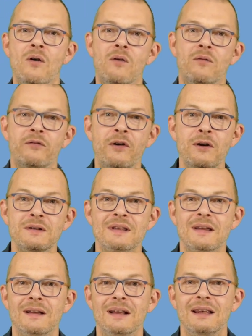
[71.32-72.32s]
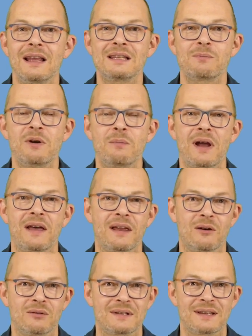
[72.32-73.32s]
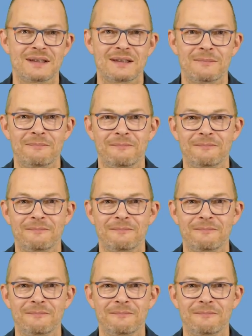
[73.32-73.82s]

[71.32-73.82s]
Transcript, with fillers: First, let's prepare the old system.